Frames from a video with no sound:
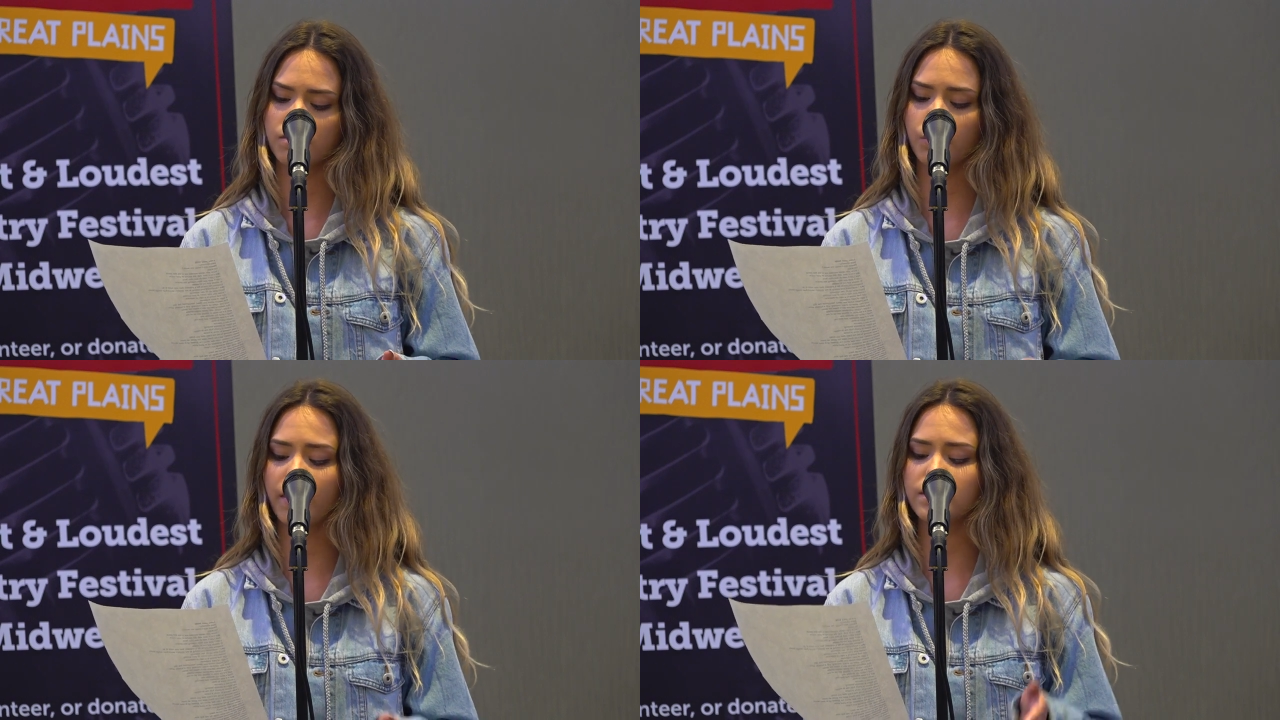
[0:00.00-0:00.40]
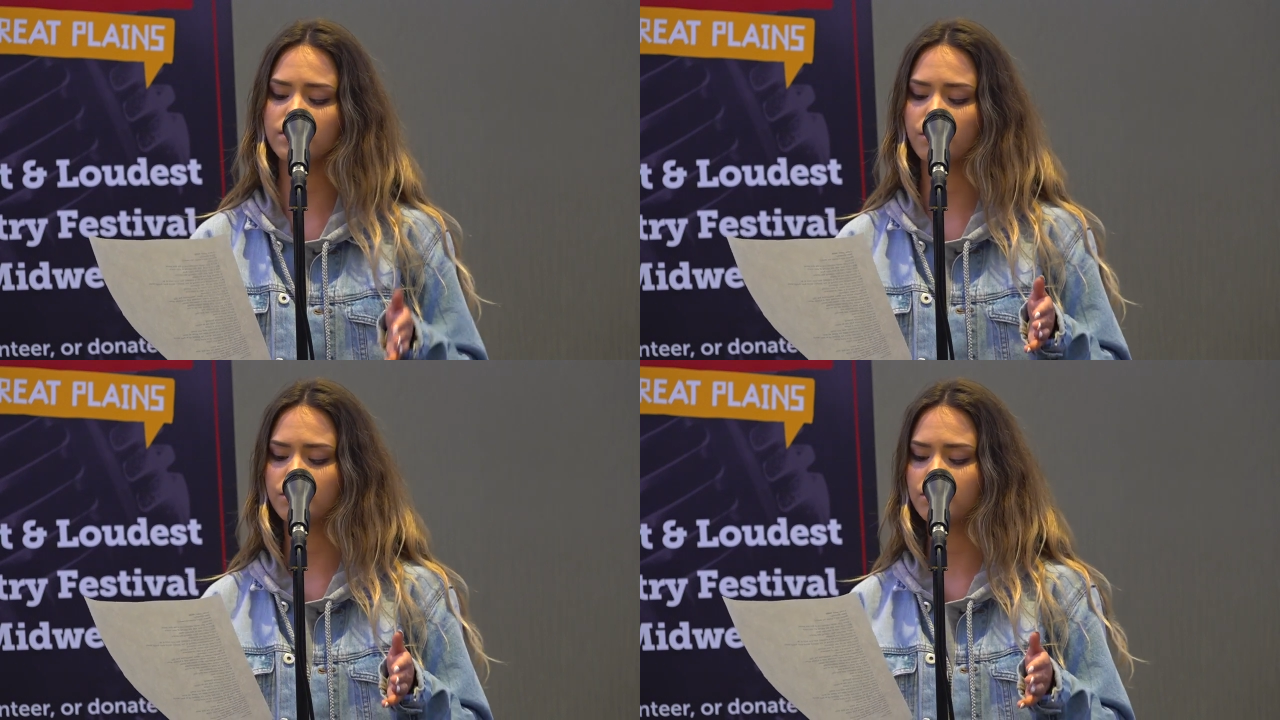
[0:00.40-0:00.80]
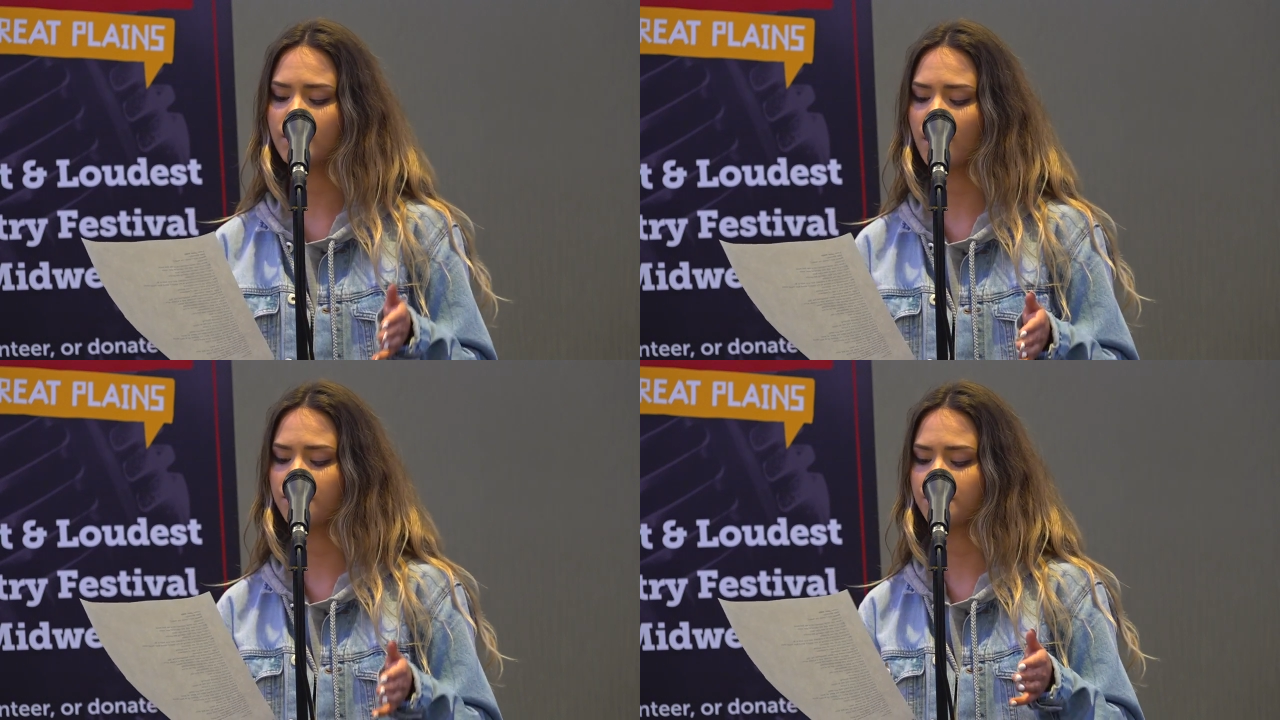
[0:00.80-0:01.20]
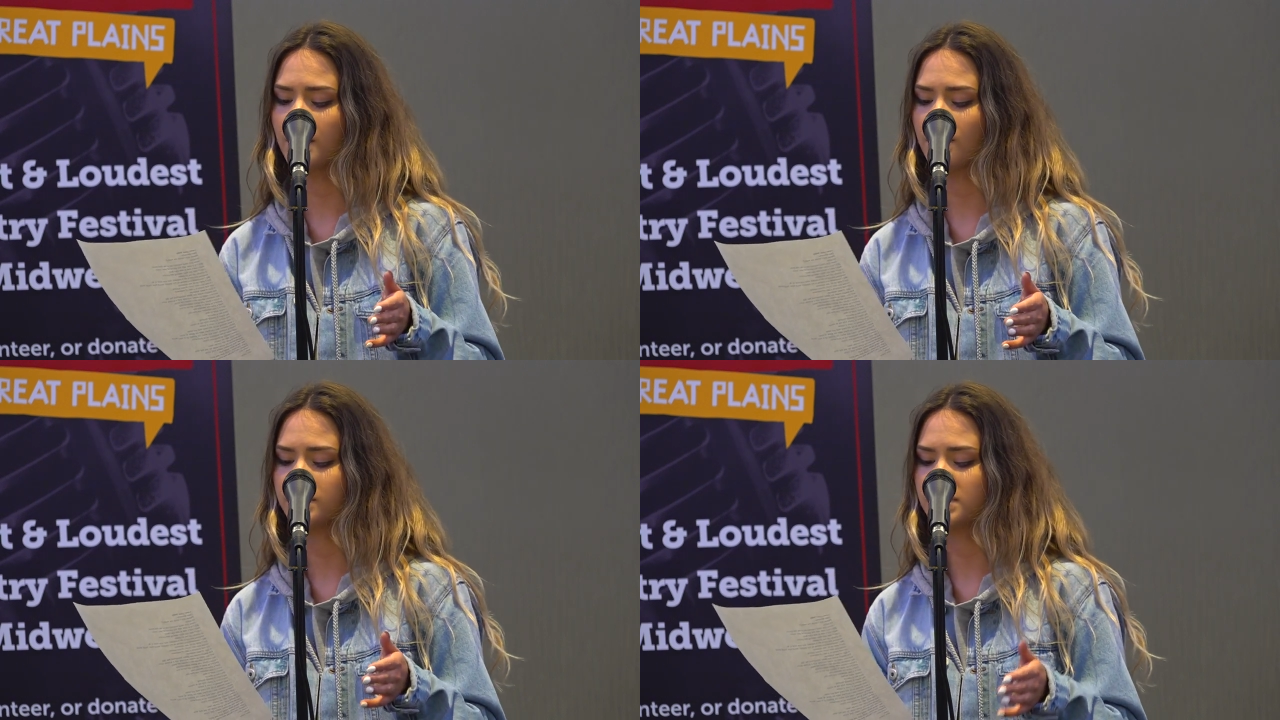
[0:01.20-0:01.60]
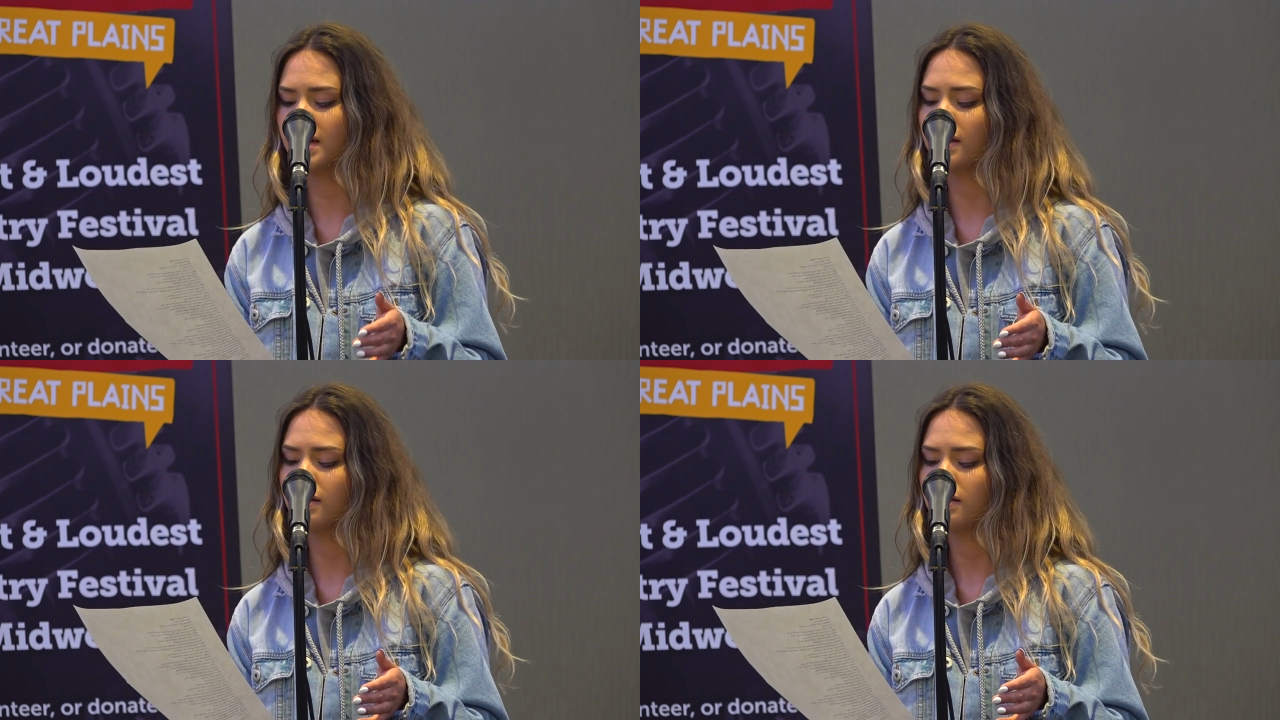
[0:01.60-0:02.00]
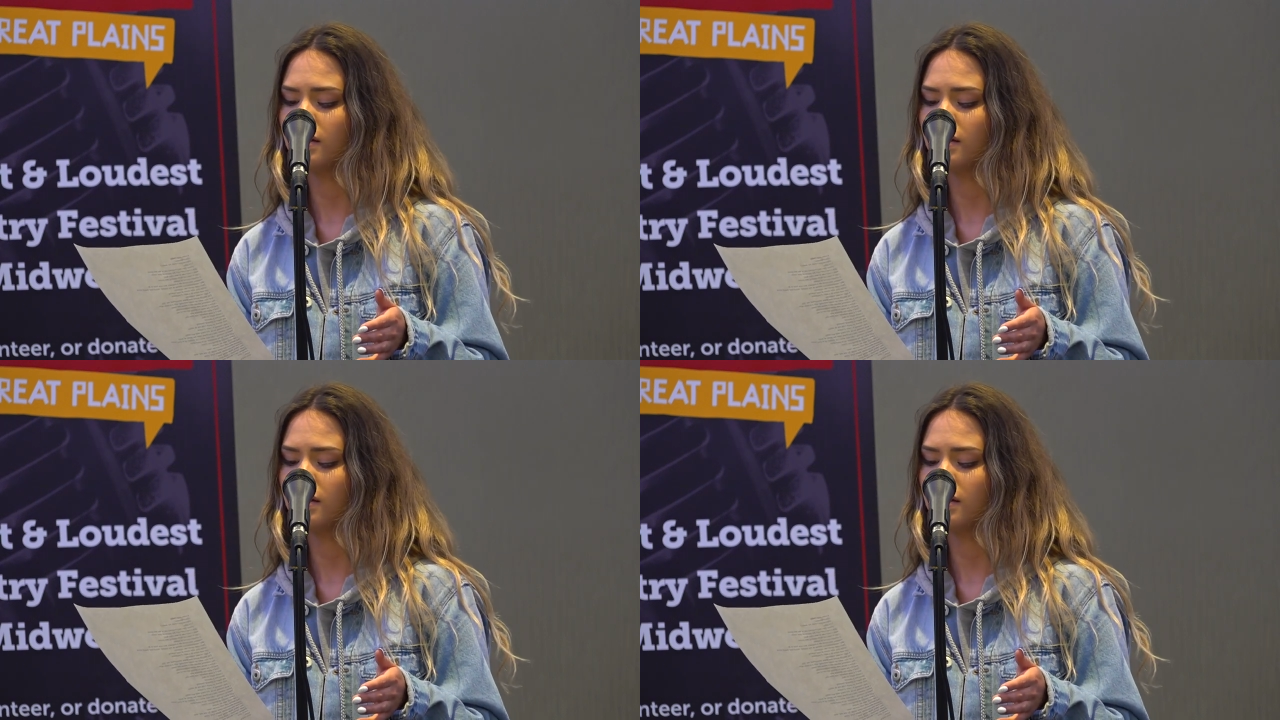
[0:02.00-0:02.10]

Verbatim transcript: The weight slows you down throughout the day,